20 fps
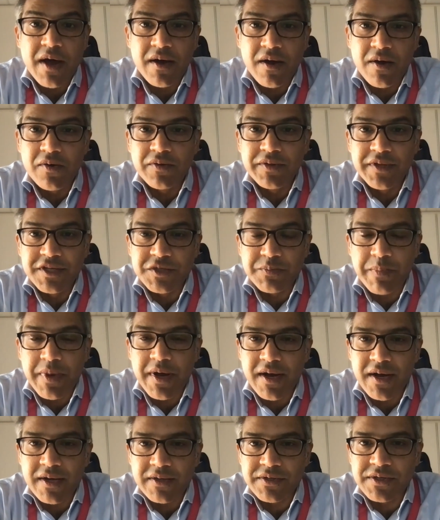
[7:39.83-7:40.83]
all these
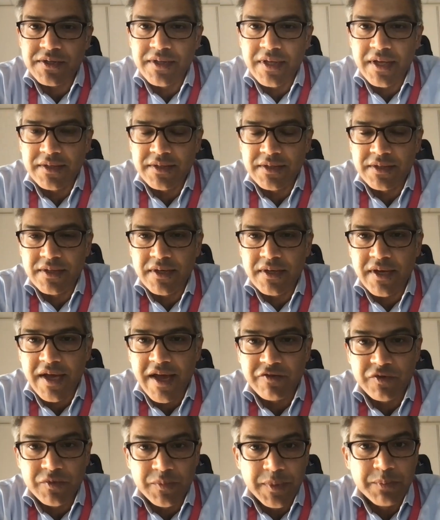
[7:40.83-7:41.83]
parts that
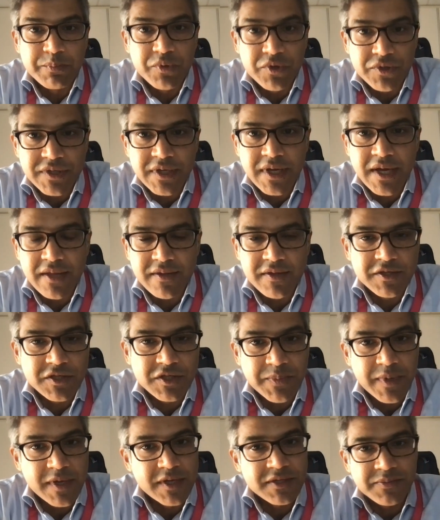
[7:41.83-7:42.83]
have to be put together in
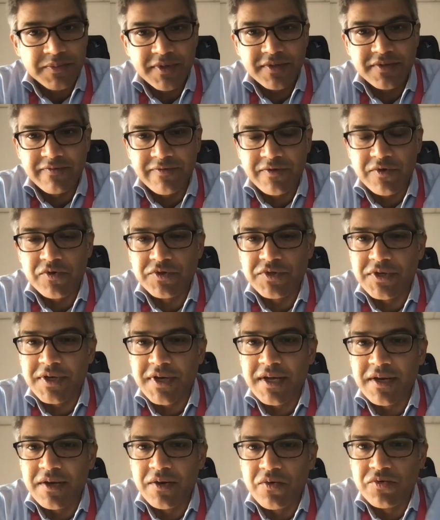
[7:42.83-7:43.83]
space, because of course you
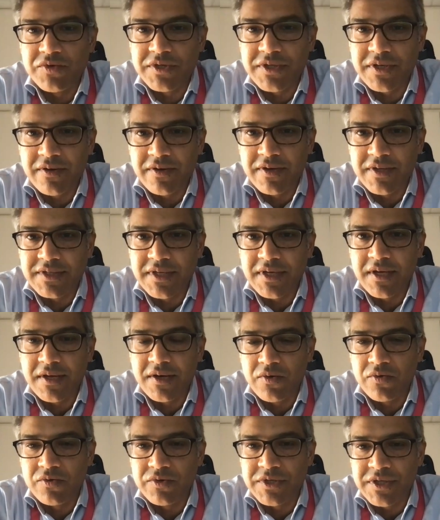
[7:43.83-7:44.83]
can't launch it on a single
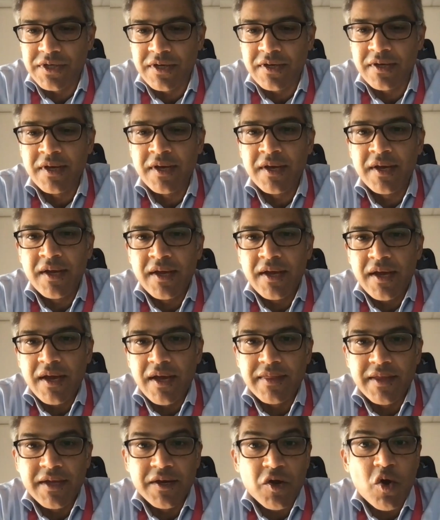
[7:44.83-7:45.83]
launcher,
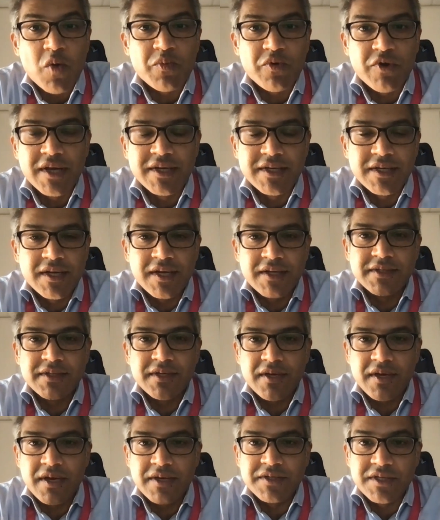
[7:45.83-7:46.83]
and then operate it as
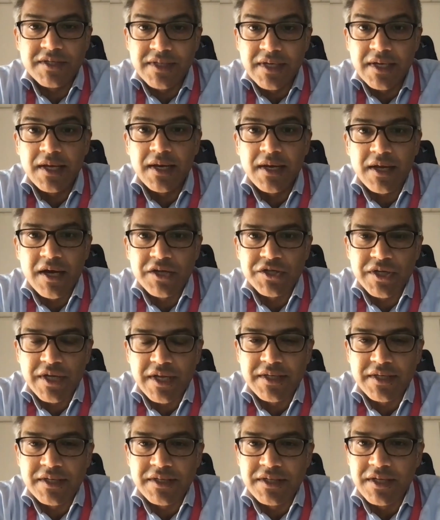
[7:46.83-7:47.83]
a single large
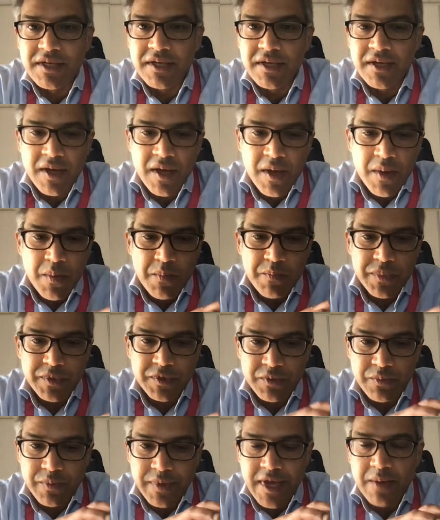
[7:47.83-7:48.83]
entity
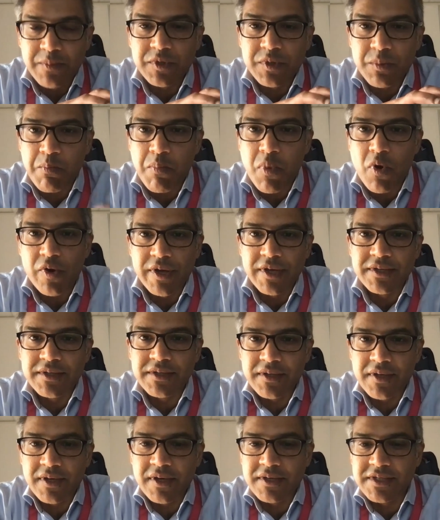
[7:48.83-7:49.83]
to be able to
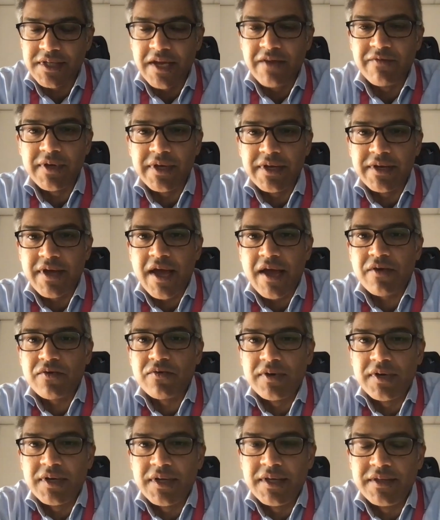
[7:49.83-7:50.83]
point safely and
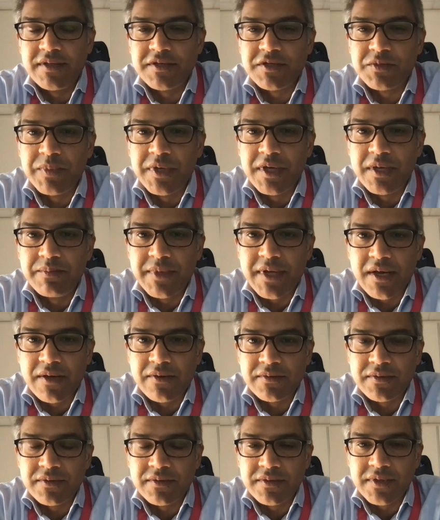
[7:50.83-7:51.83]
accurately this beam
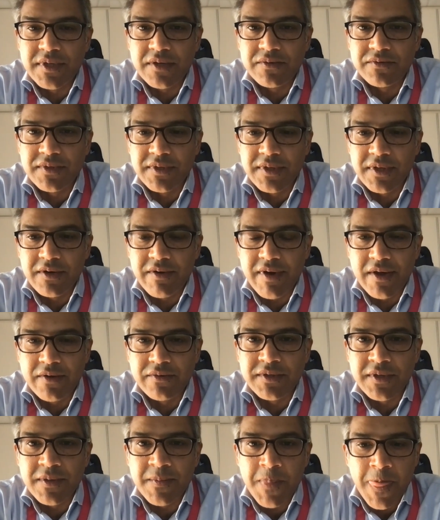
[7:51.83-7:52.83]
down to the
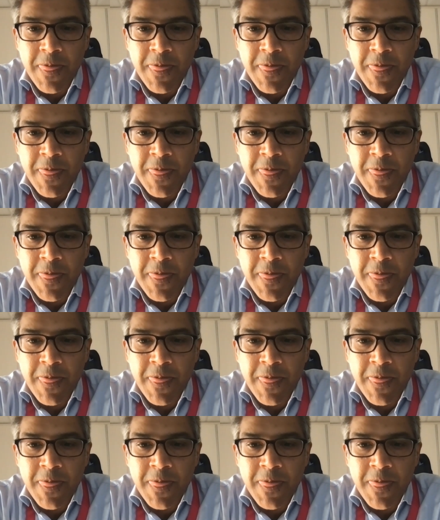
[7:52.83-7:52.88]
ground.